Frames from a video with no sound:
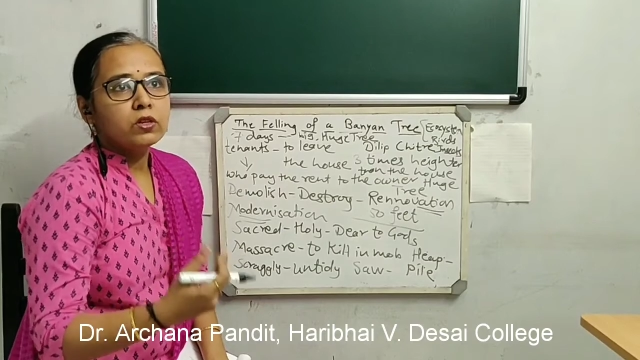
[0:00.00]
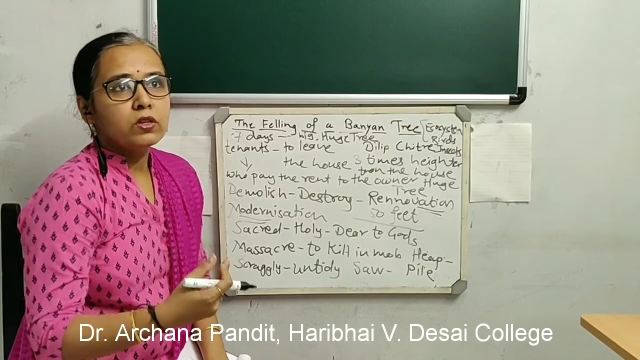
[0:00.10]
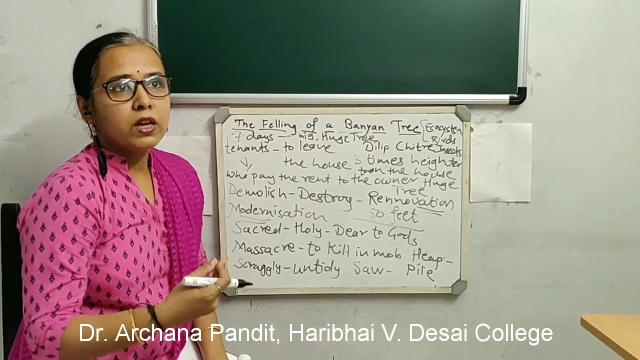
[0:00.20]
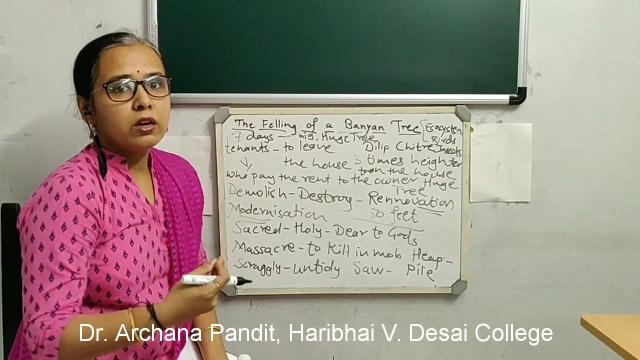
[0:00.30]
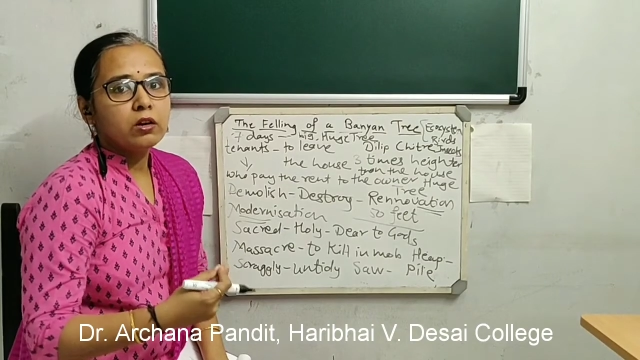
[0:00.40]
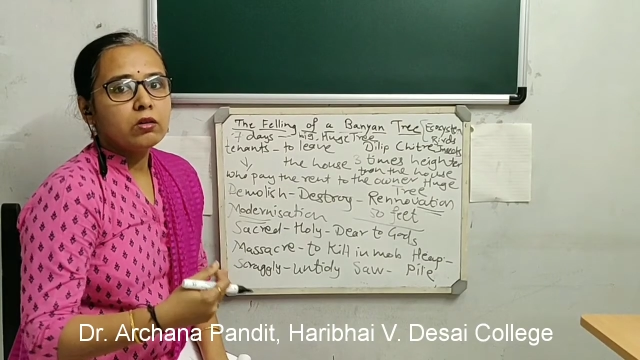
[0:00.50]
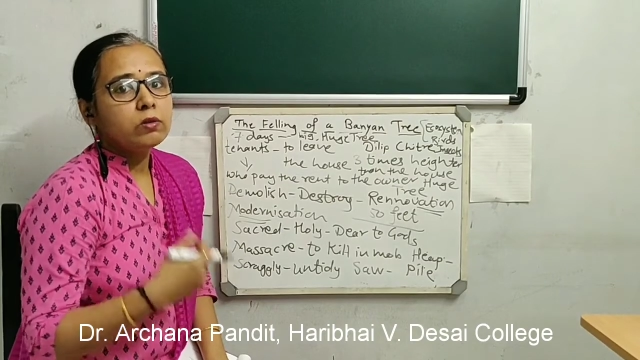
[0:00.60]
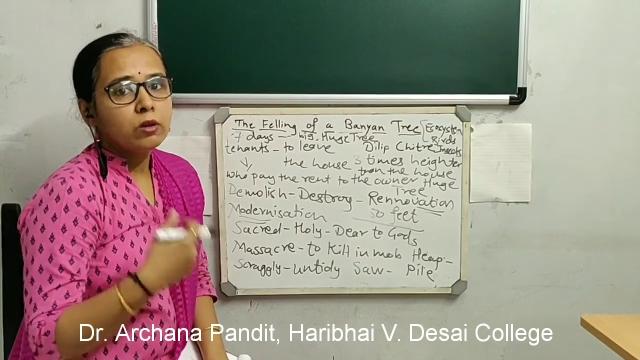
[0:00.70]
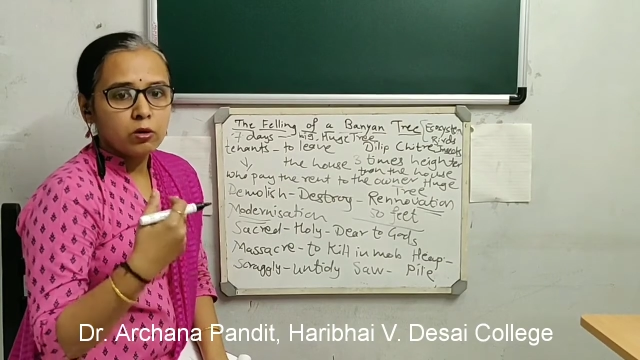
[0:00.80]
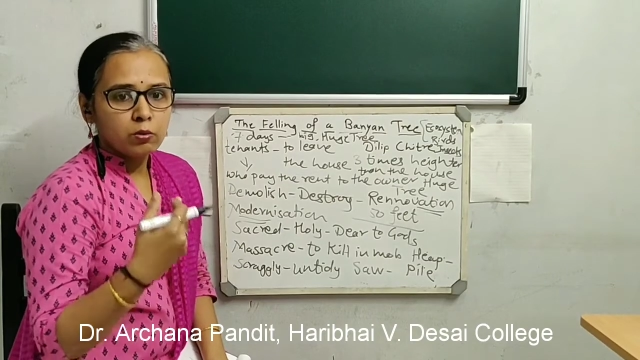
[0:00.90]

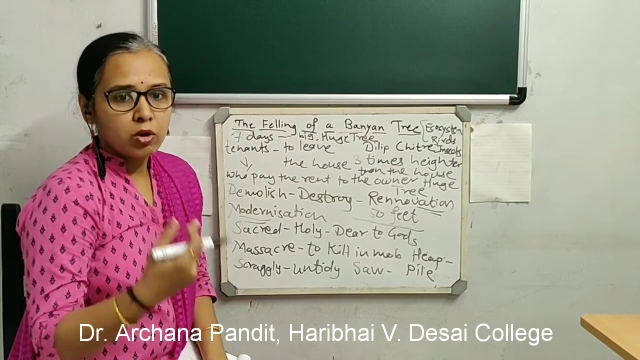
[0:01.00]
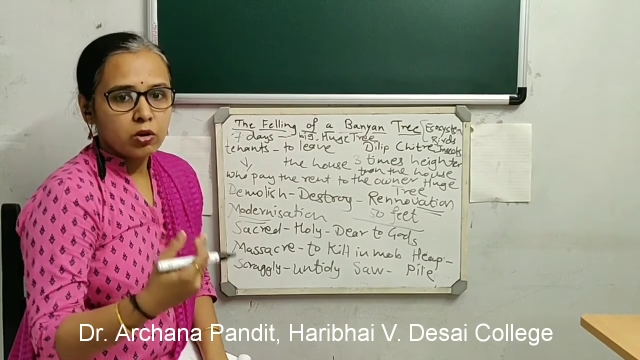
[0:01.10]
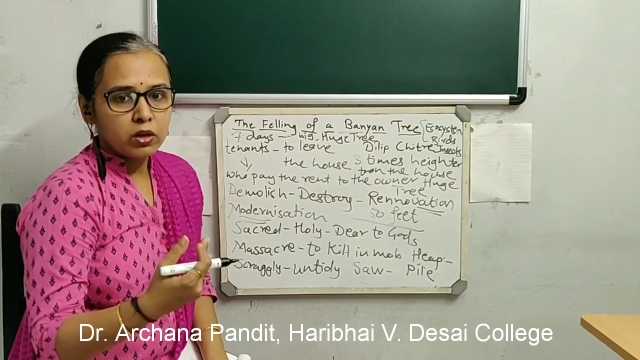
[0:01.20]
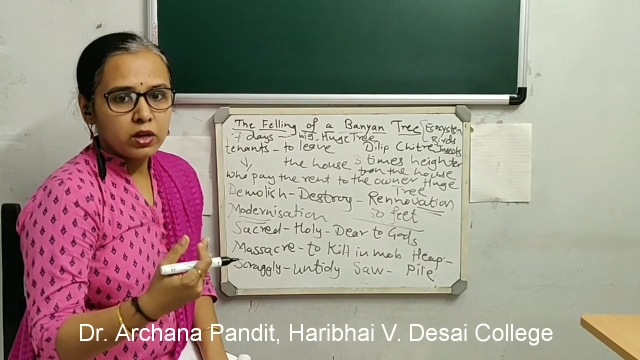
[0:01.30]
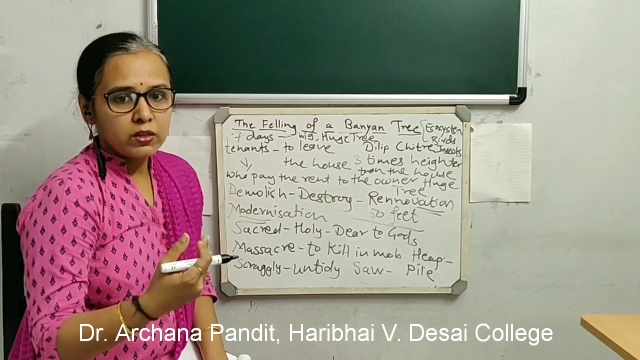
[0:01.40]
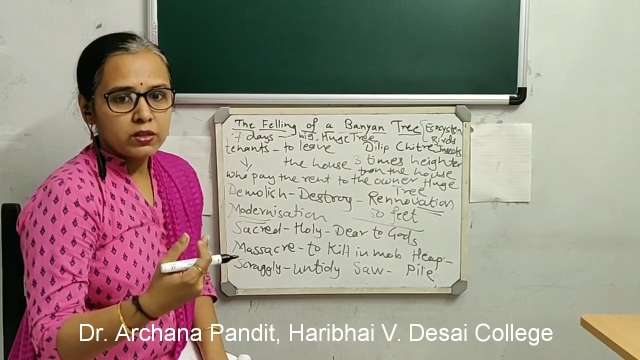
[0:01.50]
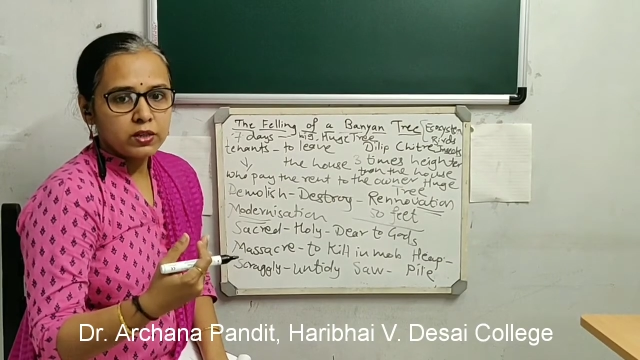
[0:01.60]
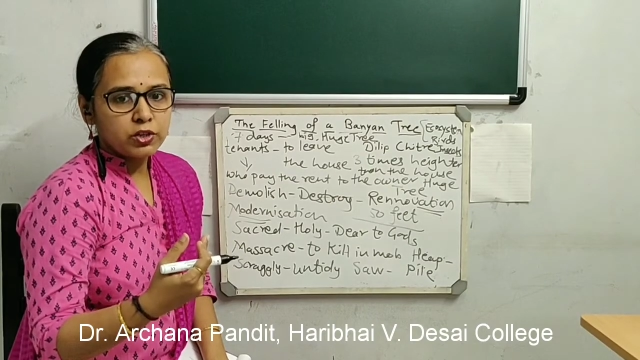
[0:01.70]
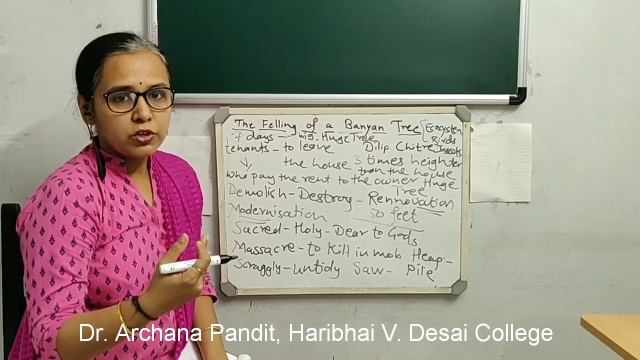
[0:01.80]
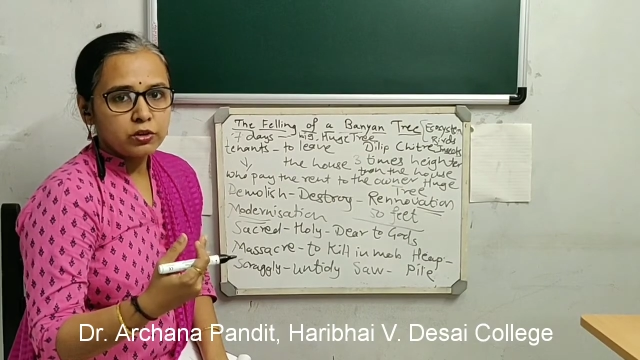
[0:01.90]
modernization.
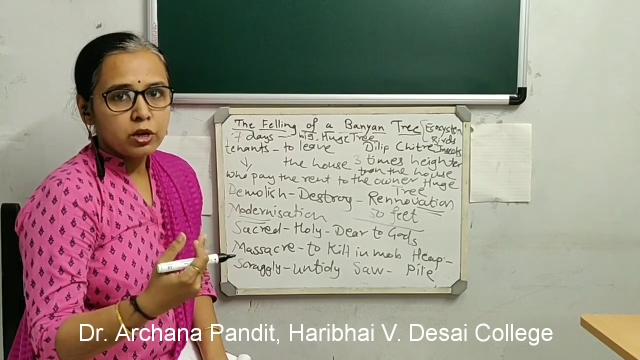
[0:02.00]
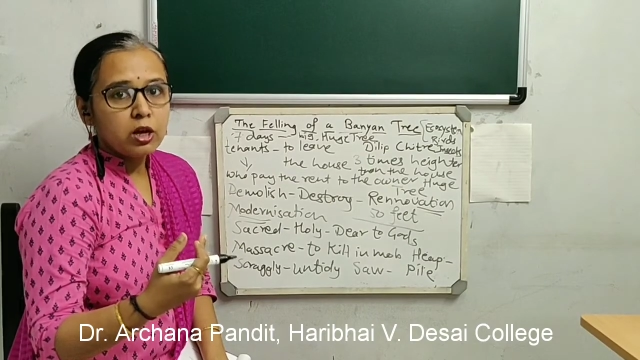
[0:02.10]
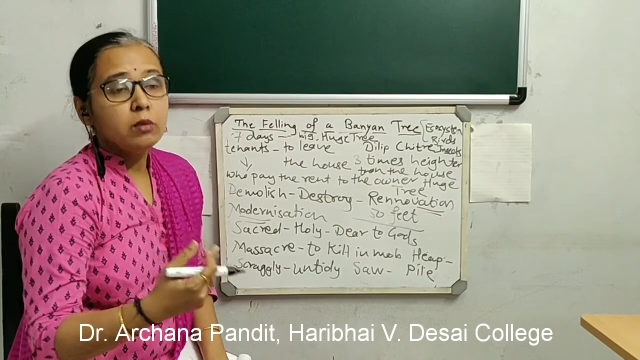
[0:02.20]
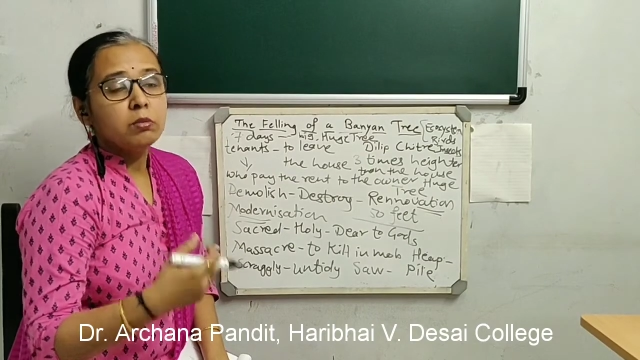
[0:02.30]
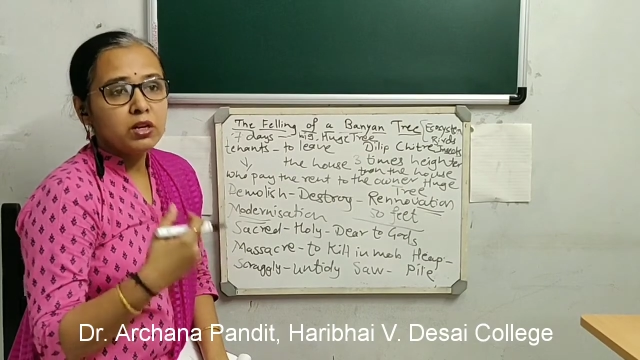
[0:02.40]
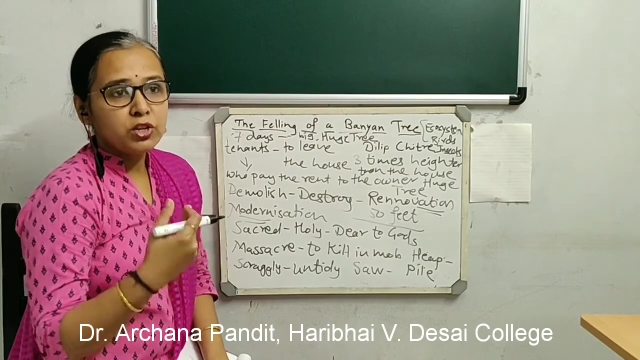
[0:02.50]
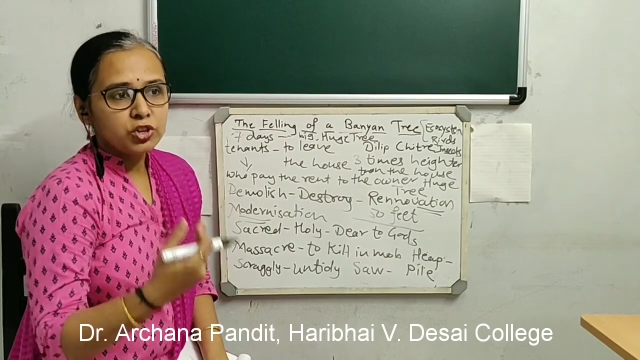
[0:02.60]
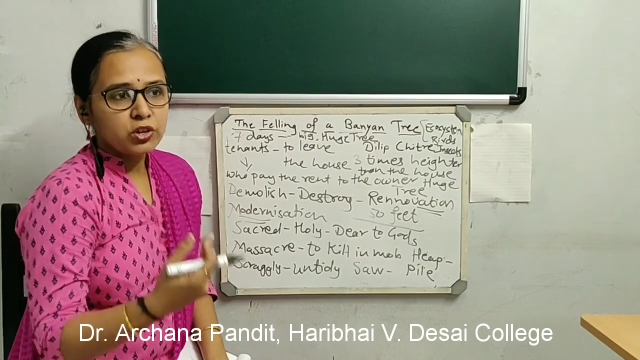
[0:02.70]
Pollution is there,